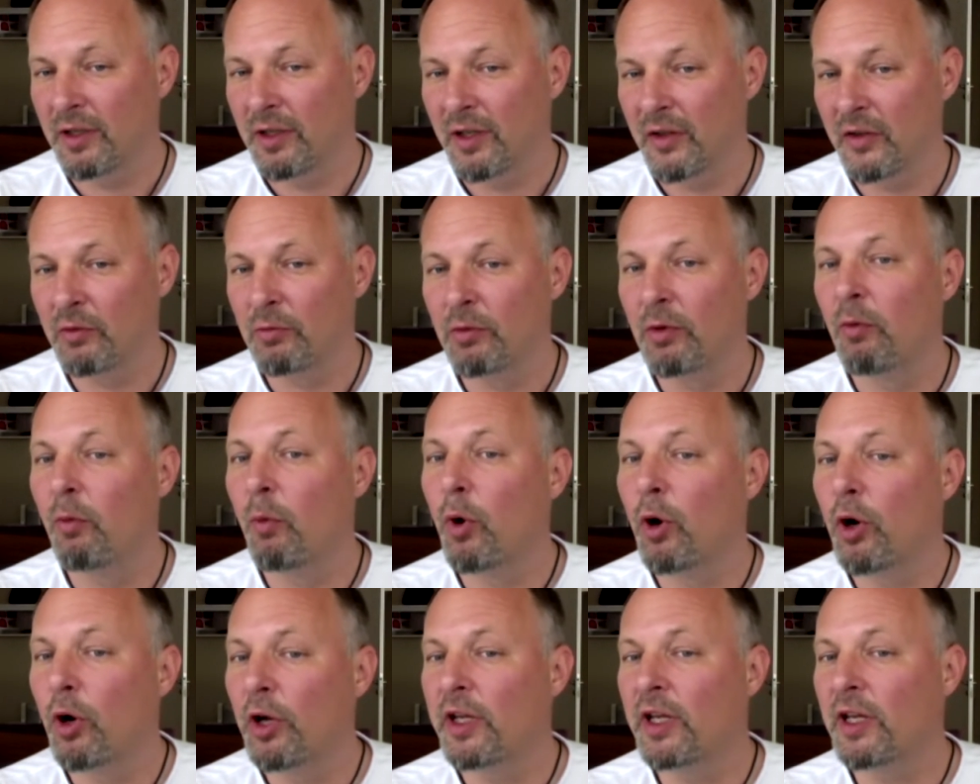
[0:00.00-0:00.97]
It's
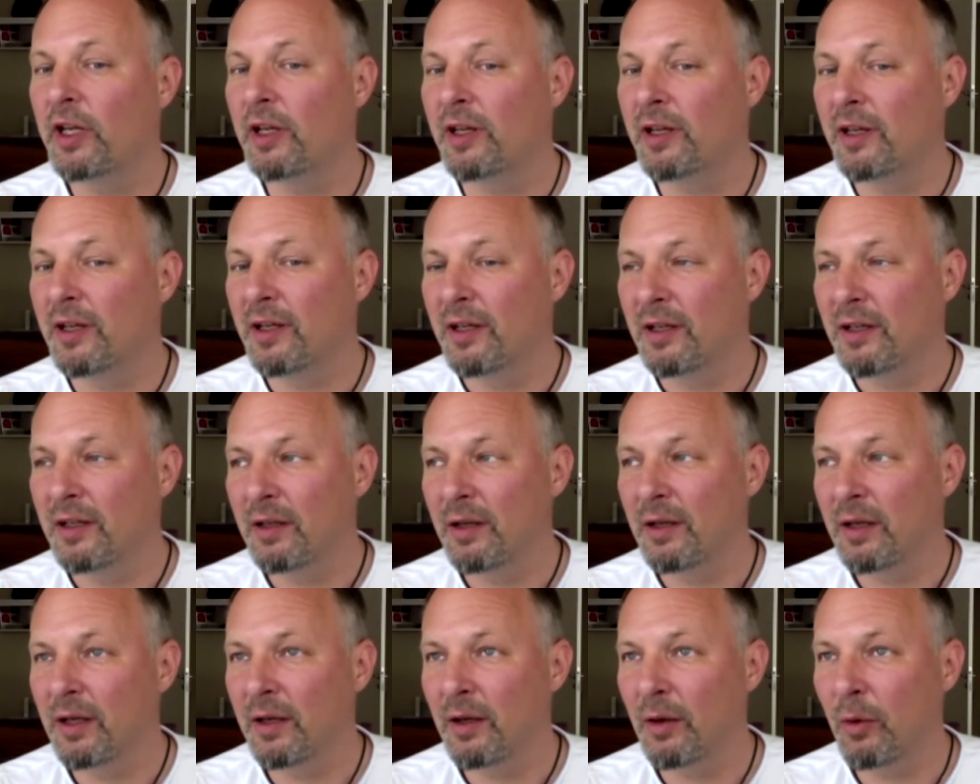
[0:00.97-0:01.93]
rewarding
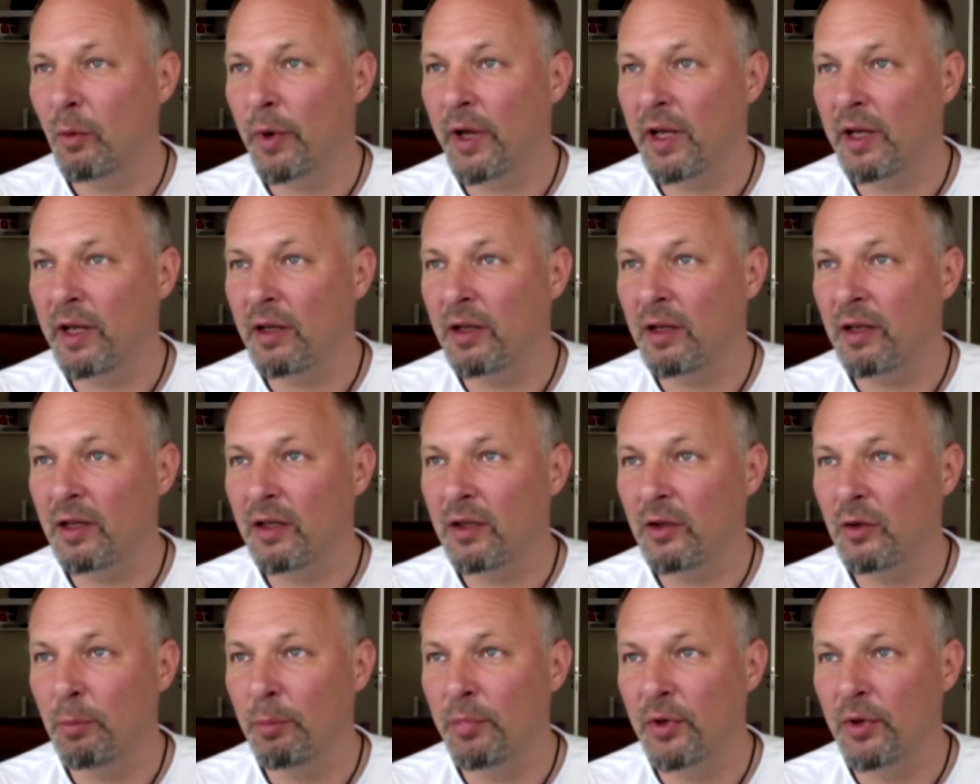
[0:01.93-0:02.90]
when
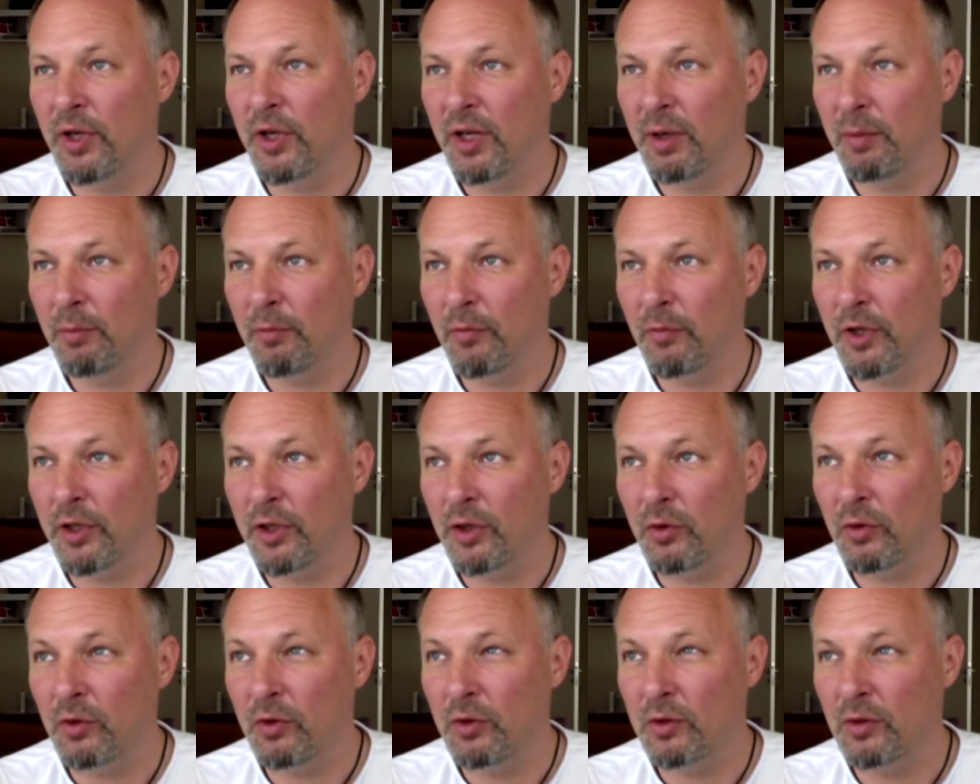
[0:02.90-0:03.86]

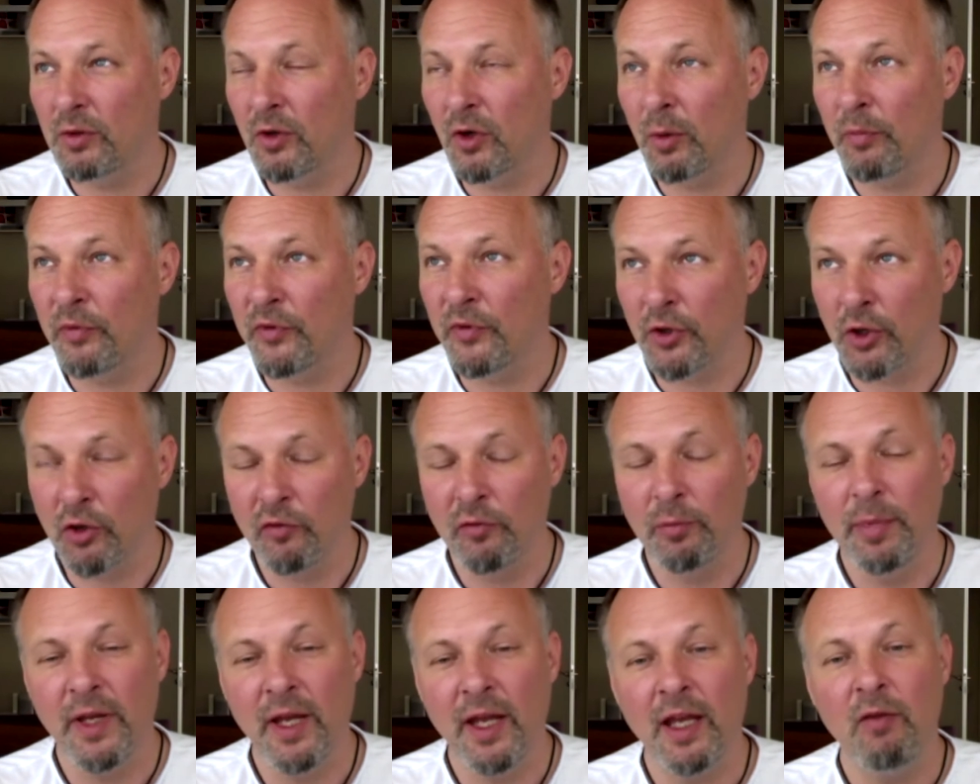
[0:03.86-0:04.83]
you observe
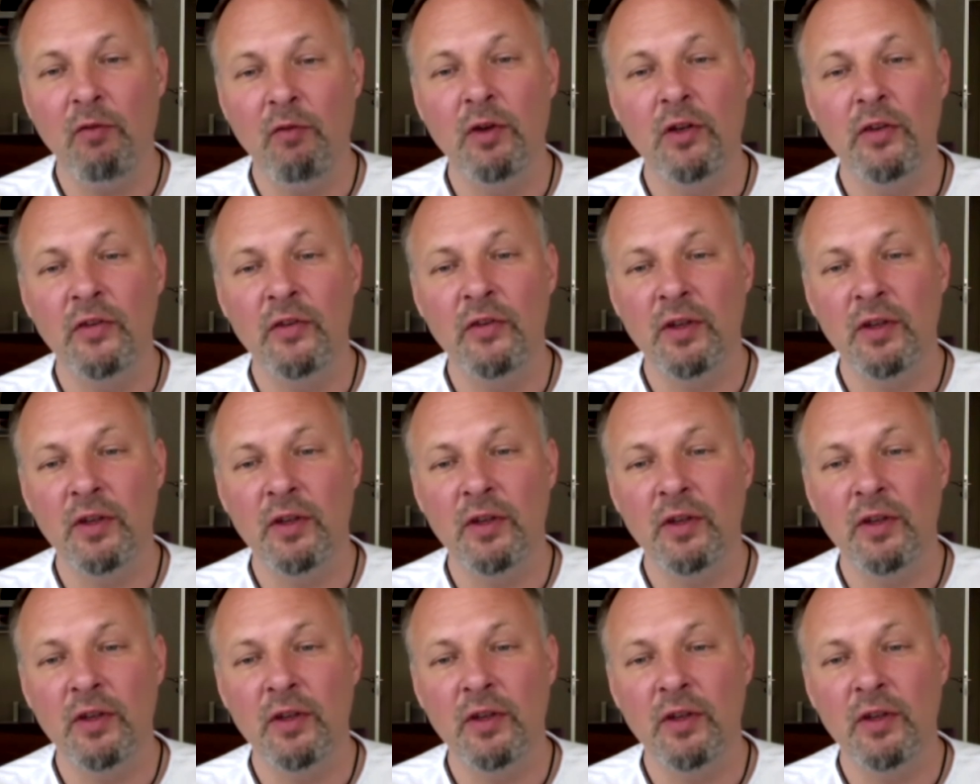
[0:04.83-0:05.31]
behaviors